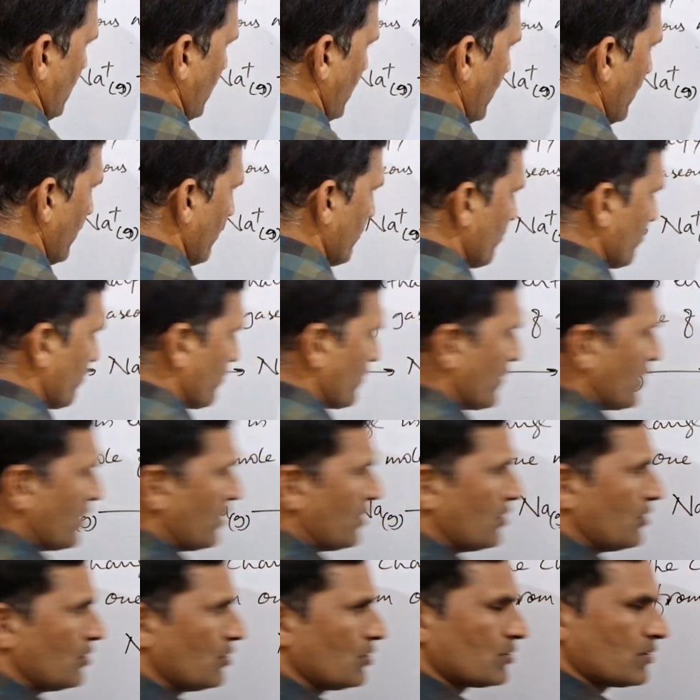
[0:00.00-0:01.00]
Okay.
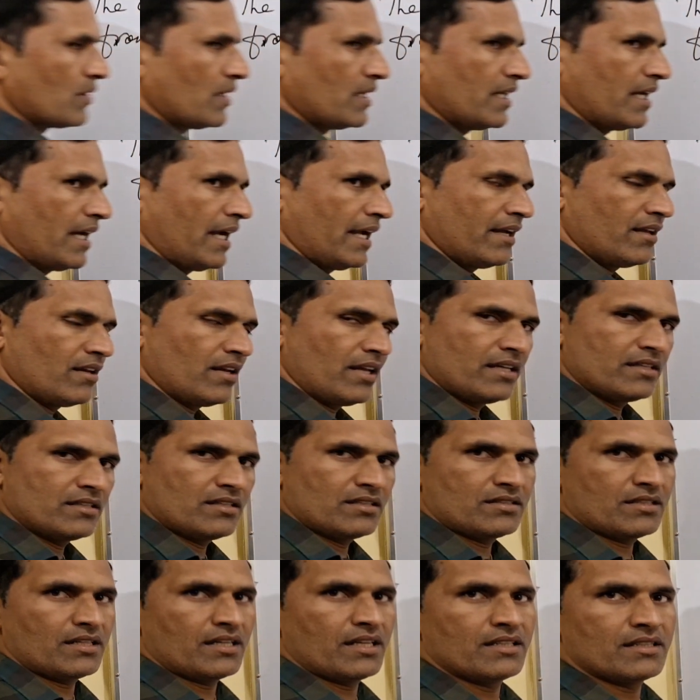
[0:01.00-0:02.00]
Usually
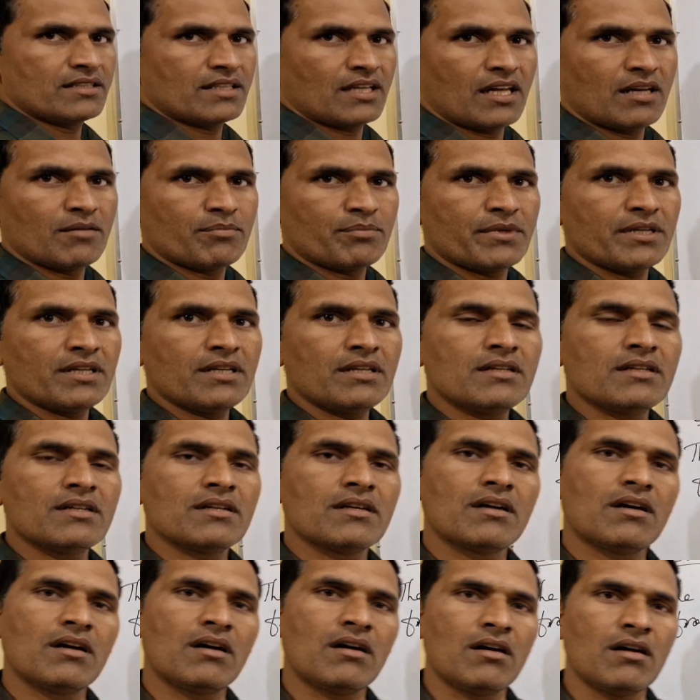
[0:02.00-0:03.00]
ionization enthalpy
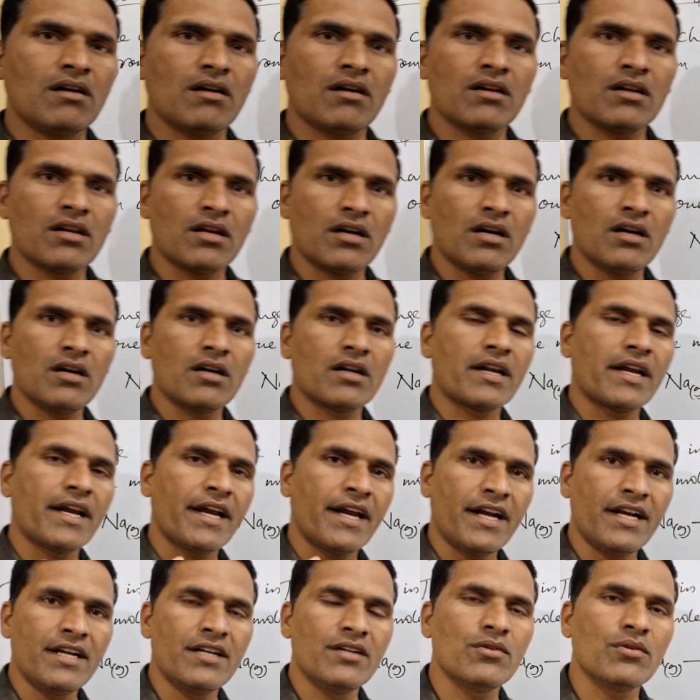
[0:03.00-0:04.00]
all are
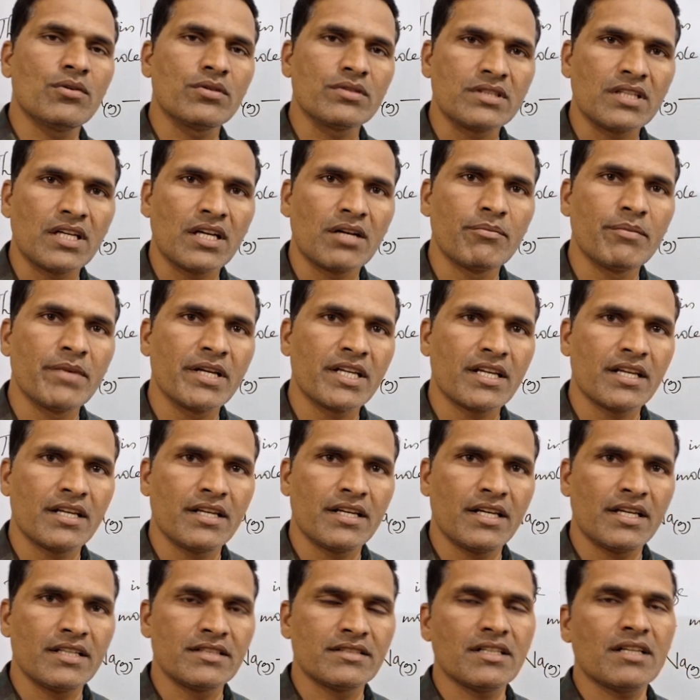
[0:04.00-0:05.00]
endothermic
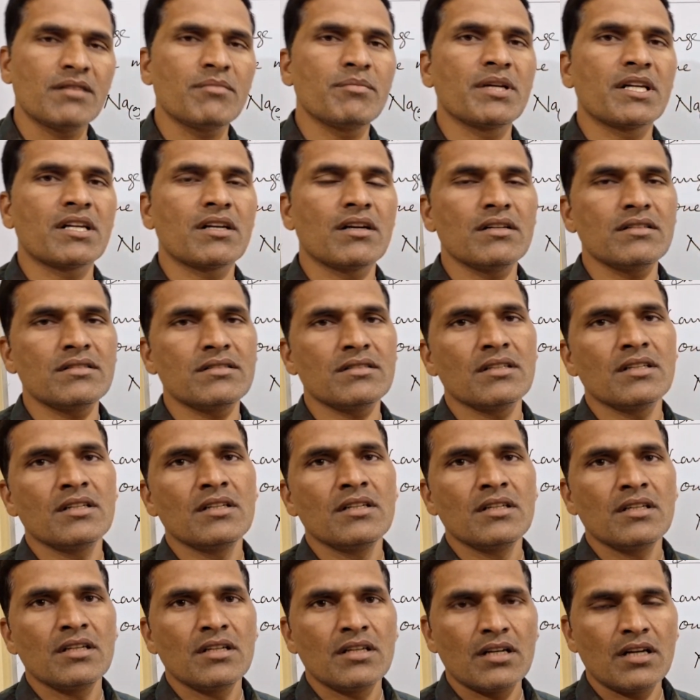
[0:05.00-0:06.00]
in nature because
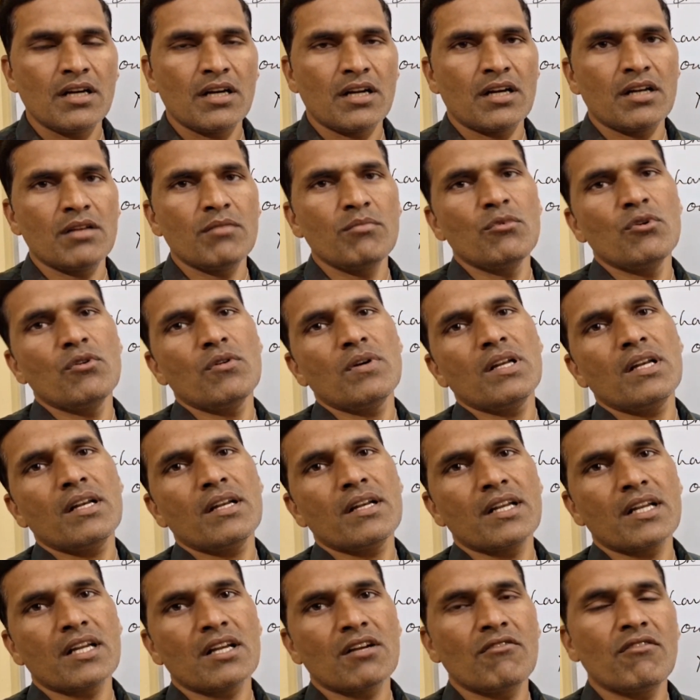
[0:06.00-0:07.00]
removal
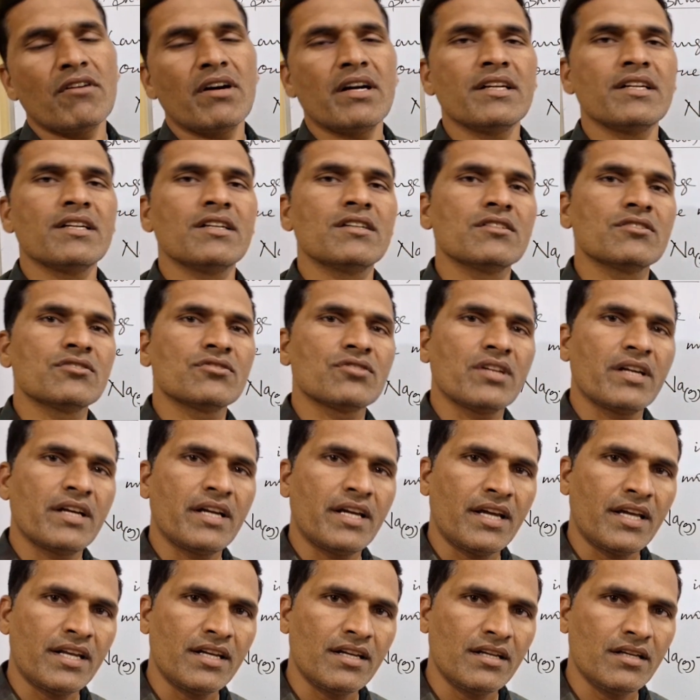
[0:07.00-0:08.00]
requires
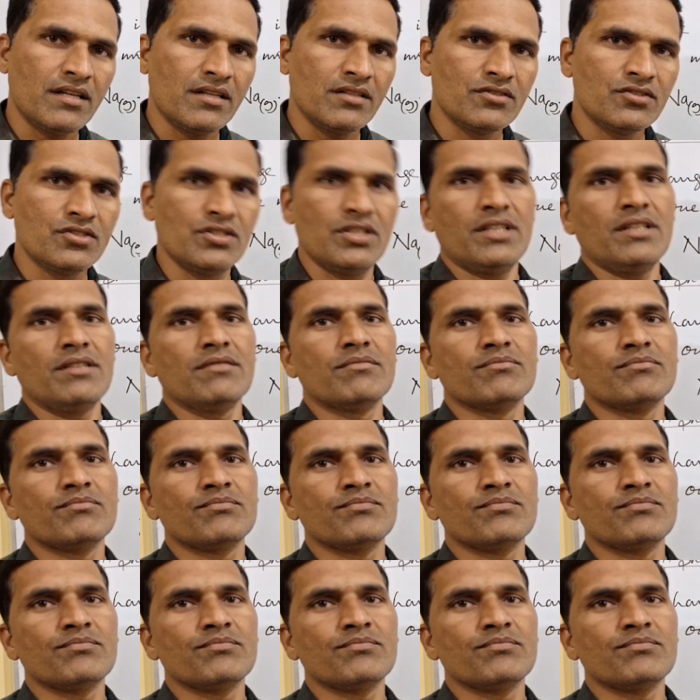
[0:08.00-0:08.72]
energy.